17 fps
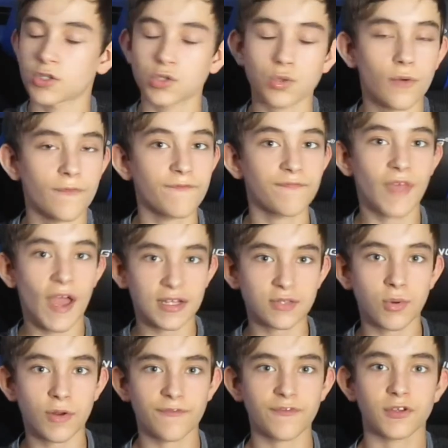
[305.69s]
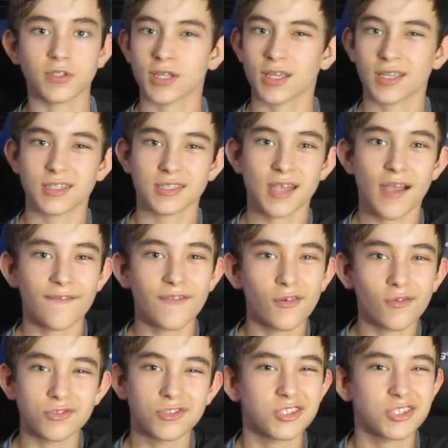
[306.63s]
So that's what it feels like. It does not
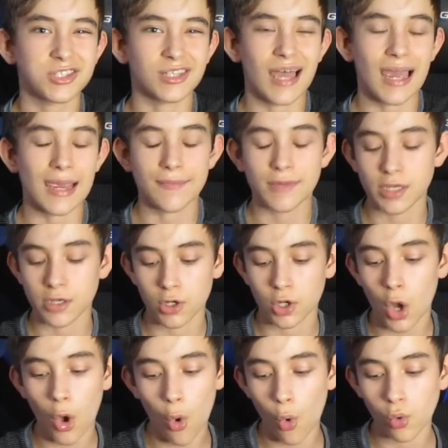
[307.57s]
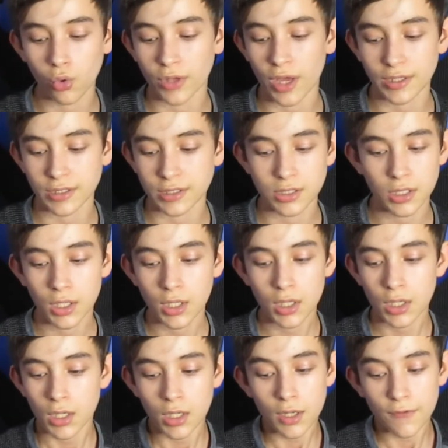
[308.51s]
feel slimy or cold. That
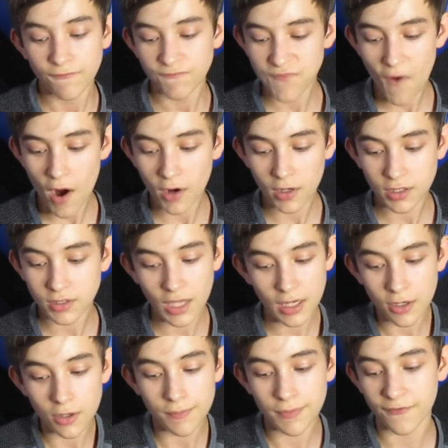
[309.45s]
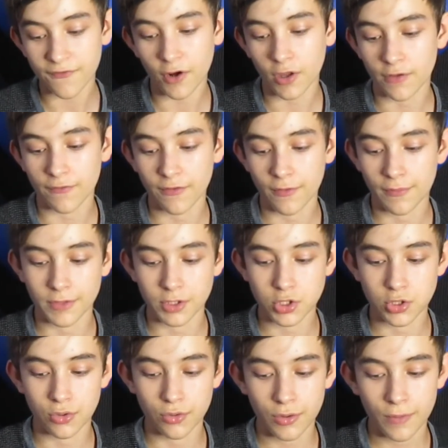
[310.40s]
couldn't be farther from the
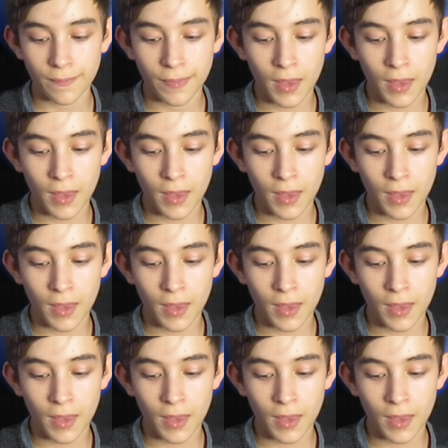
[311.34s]
truth.